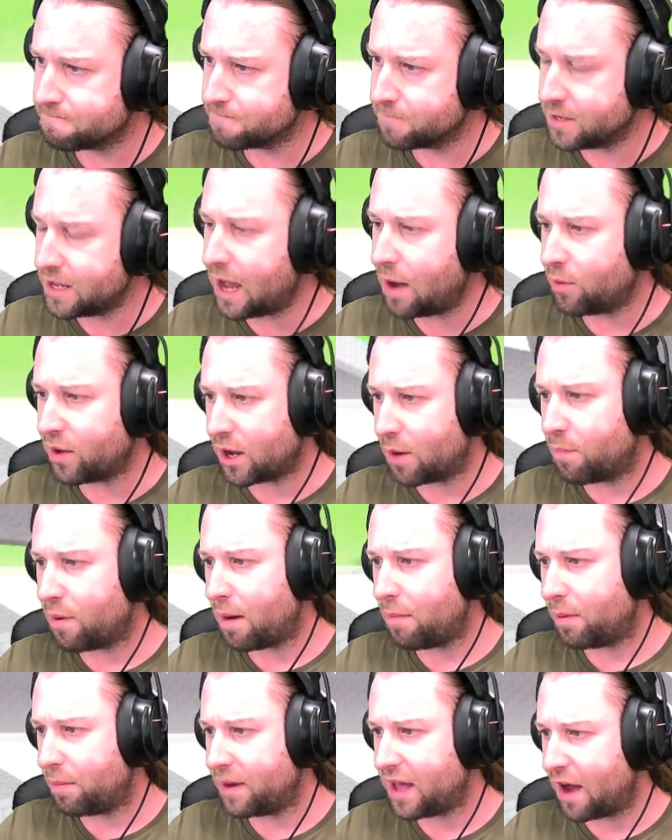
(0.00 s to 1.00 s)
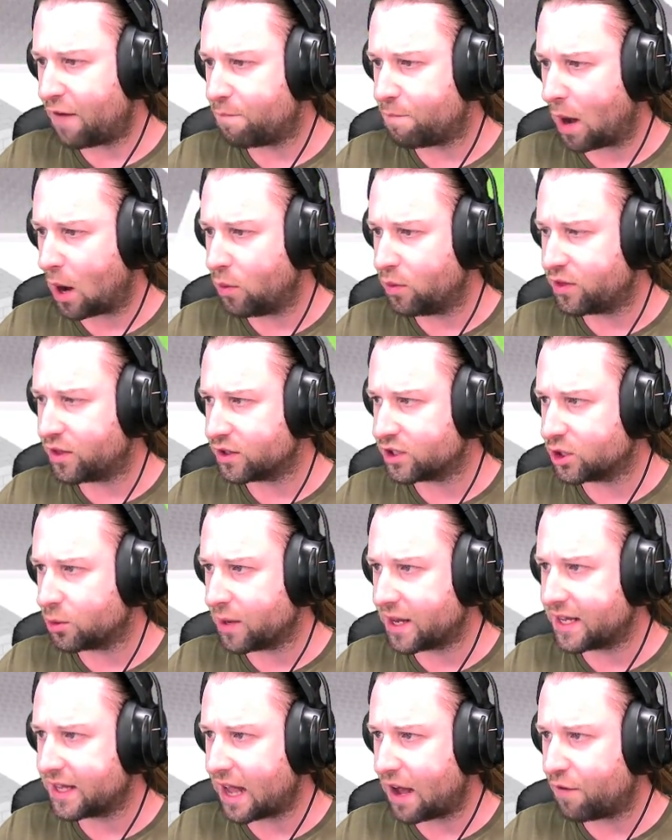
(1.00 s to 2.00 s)
Yeah, we could probably have both. So
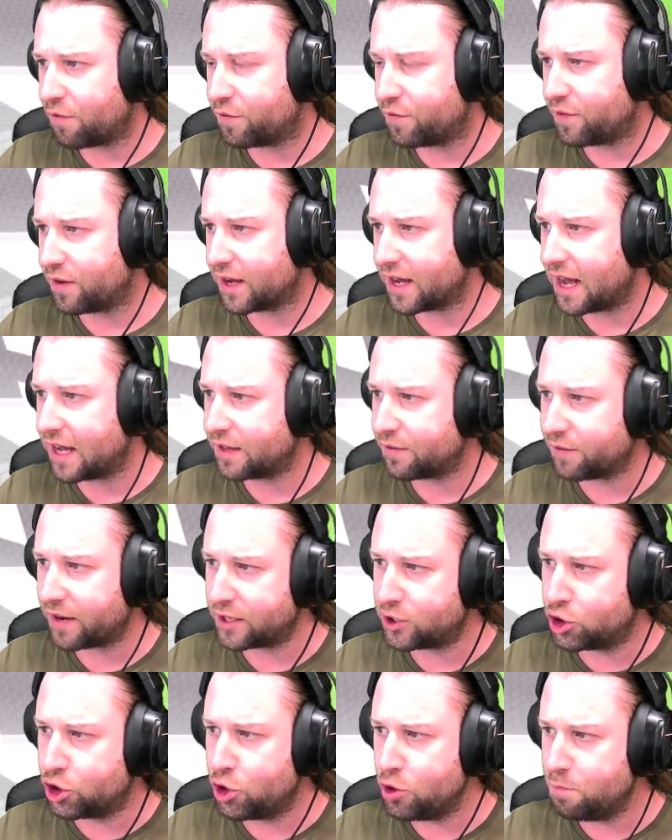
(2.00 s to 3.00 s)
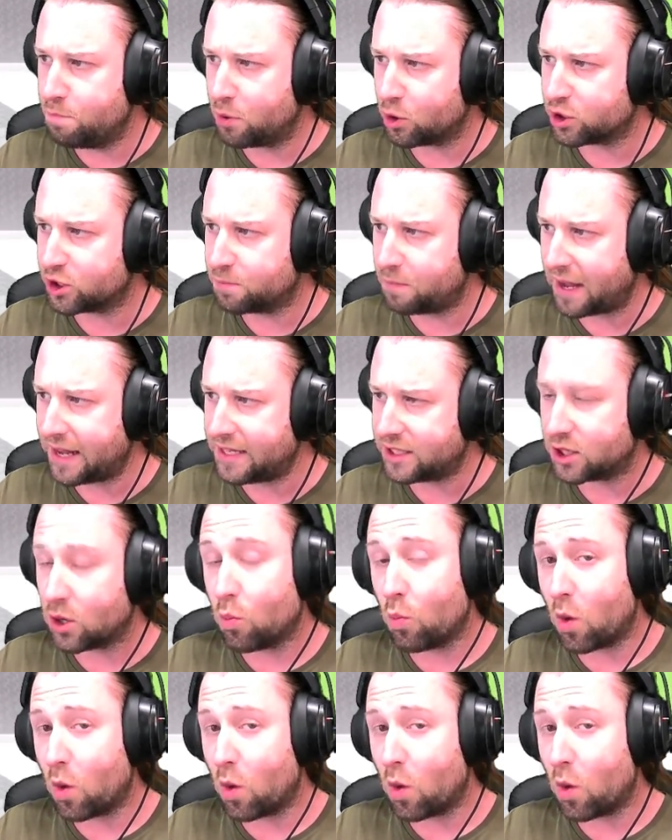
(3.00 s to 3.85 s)
we could have kind of like 2 bus bays on